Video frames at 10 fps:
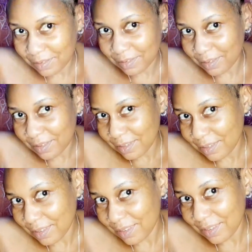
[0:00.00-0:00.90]
also
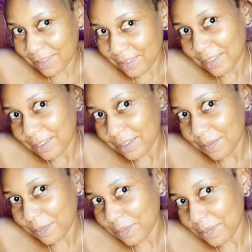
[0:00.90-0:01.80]
show you a
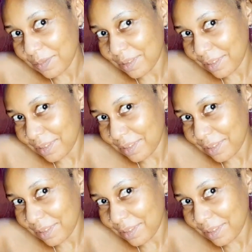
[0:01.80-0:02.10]
trick